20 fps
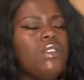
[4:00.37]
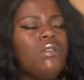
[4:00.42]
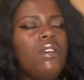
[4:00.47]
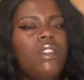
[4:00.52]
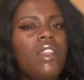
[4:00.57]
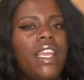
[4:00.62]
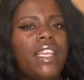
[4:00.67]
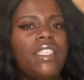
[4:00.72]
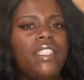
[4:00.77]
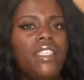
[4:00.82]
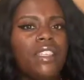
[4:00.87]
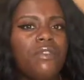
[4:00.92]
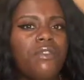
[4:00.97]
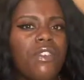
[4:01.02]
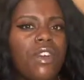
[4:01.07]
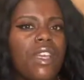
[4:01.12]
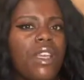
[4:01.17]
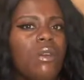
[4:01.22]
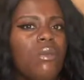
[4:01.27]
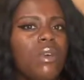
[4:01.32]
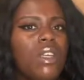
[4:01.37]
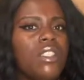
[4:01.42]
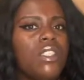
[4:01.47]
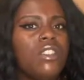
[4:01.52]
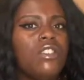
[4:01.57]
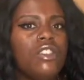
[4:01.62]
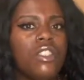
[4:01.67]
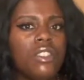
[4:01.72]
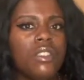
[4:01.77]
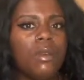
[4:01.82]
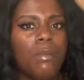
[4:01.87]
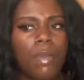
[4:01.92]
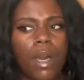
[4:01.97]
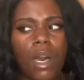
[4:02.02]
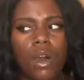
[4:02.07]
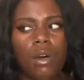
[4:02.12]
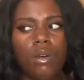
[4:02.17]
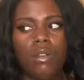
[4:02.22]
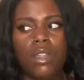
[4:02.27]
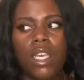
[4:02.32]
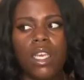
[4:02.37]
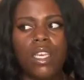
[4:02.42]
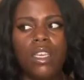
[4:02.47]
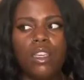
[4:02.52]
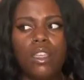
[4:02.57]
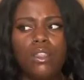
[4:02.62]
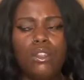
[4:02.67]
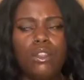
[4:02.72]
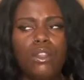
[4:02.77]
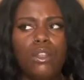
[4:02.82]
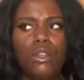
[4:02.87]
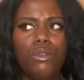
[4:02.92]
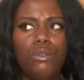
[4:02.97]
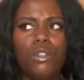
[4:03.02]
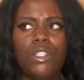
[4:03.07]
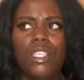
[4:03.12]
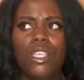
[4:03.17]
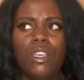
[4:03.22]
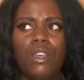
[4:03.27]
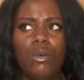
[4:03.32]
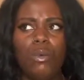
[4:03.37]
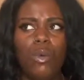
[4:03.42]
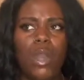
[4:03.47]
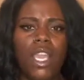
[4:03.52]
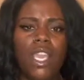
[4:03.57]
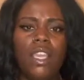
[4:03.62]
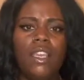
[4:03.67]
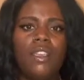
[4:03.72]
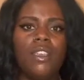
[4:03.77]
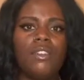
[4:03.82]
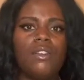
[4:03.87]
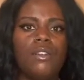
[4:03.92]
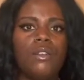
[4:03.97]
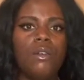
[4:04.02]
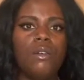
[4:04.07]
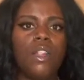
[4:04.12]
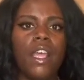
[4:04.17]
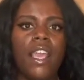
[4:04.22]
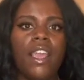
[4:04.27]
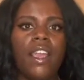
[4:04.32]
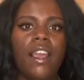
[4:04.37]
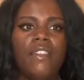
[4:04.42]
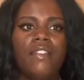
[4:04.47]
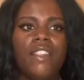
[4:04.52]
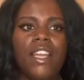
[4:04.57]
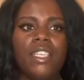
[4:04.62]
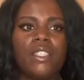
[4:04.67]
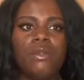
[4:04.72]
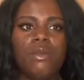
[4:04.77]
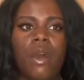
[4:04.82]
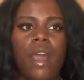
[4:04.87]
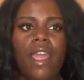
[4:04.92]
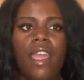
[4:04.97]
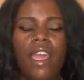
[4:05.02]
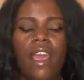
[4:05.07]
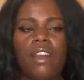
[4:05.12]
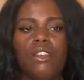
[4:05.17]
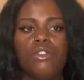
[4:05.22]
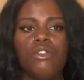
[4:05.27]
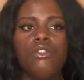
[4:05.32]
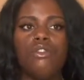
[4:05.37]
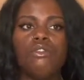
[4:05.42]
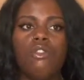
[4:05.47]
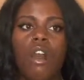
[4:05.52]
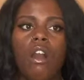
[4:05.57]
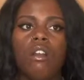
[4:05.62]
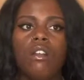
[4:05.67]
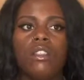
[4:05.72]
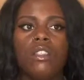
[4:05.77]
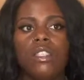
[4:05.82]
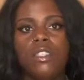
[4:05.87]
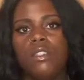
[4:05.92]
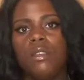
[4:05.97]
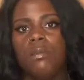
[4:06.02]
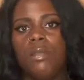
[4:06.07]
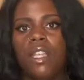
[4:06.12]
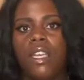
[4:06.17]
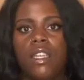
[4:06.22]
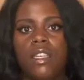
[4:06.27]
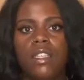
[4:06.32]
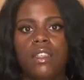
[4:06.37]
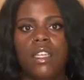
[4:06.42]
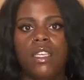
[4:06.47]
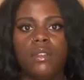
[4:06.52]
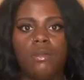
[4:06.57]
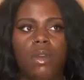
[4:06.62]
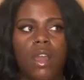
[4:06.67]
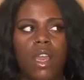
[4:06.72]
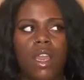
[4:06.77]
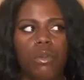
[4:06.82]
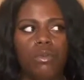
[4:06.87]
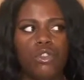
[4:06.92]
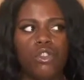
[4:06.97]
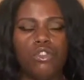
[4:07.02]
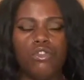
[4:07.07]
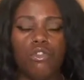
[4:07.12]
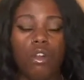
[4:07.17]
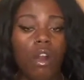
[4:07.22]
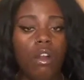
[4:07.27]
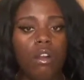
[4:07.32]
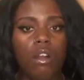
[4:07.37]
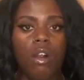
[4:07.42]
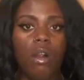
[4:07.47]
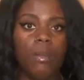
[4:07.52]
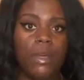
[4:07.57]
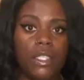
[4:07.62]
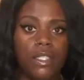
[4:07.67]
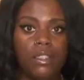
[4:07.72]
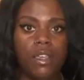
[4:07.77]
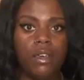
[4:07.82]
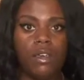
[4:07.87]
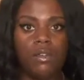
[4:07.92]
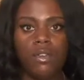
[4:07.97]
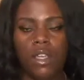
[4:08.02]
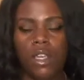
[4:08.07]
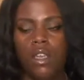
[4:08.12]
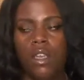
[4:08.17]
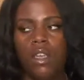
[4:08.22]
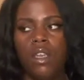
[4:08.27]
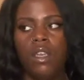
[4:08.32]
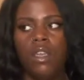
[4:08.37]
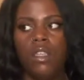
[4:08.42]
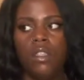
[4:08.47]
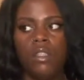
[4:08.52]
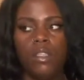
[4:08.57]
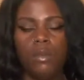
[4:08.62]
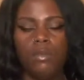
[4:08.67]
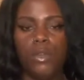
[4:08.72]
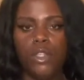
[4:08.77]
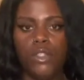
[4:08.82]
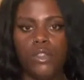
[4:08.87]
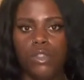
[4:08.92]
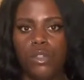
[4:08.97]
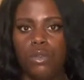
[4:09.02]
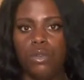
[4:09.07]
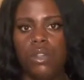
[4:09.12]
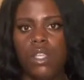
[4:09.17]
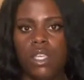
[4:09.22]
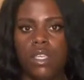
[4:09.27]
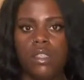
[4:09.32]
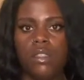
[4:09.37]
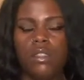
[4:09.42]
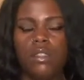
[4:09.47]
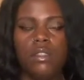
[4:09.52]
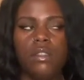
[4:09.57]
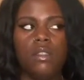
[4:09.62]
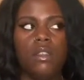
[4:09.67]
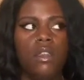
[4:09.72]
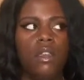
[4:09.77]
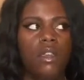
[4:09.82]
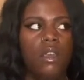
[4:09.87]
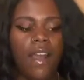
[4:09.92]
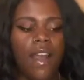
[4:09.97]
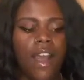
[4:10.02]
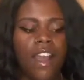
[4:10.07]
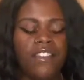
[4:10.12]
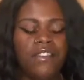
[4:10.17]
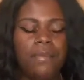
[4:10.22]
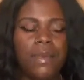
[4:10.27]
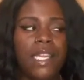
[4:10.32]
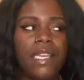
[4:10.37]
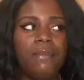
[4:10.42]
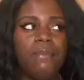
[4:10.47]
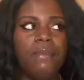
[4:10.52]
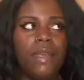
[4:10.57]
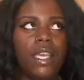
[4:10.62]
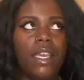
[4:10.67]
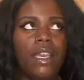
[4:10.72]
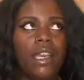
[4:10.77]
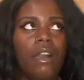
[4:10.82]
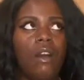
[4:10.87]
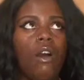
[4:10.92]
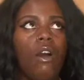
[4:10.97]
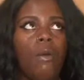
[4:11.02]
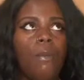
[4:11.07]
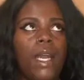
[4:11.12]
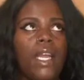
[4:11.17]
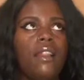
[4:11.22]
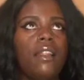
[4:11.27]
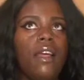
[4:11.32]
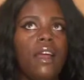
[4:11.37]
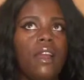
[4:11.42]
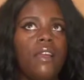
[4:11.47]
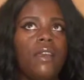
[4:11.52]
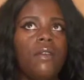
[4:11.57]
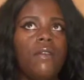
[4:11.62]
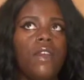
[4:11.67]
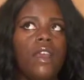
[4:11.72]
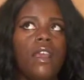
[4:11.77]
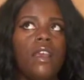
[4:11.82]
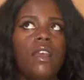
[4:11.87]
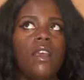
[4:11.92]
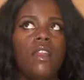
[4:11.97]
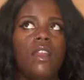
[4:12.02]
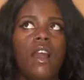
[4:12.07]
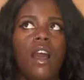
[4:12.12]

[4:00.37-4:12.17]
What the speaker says: like different. It wasn't just about like losing weight. So like, that's why I had a stronger discipline, and that's why I was stronger on myself to pursue this. I've been big all my life, and